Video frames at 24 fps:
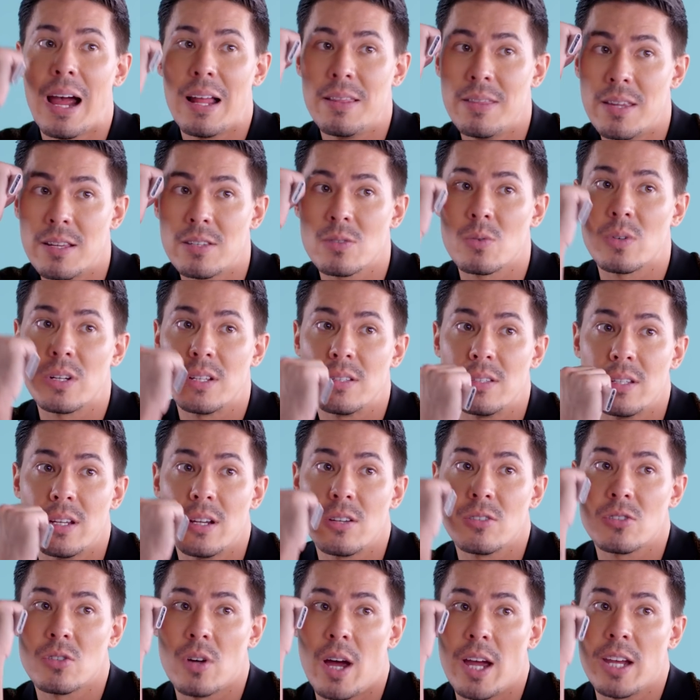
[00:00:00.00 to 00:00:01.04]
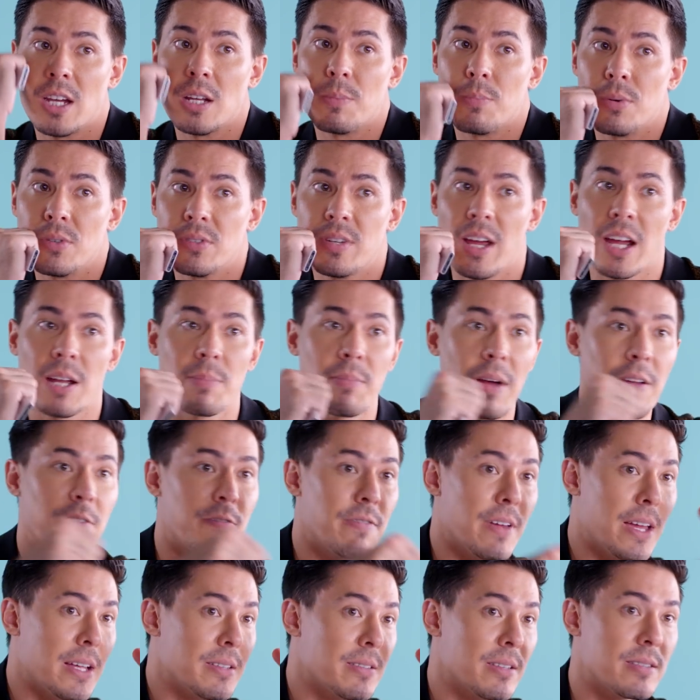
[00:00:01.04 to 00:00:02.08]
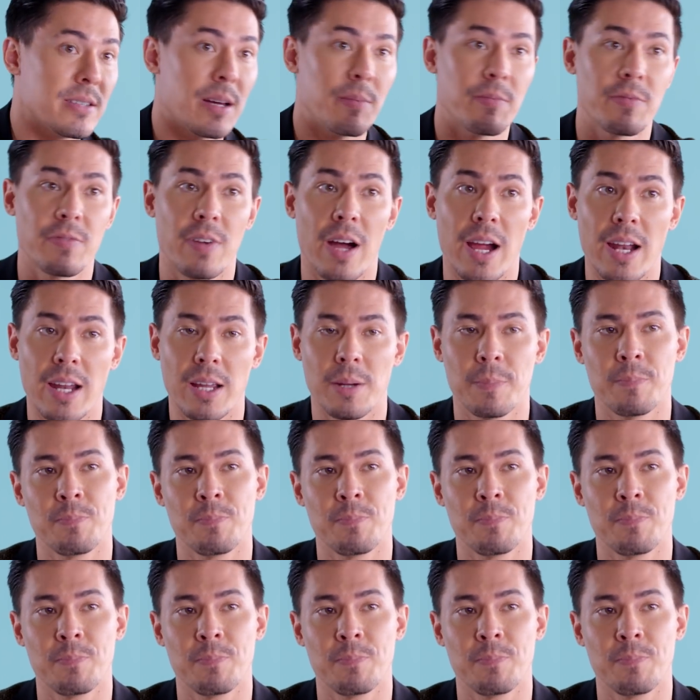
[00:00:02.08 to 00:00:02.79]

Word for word: and this one is here so I could protect my face as I'm fighting.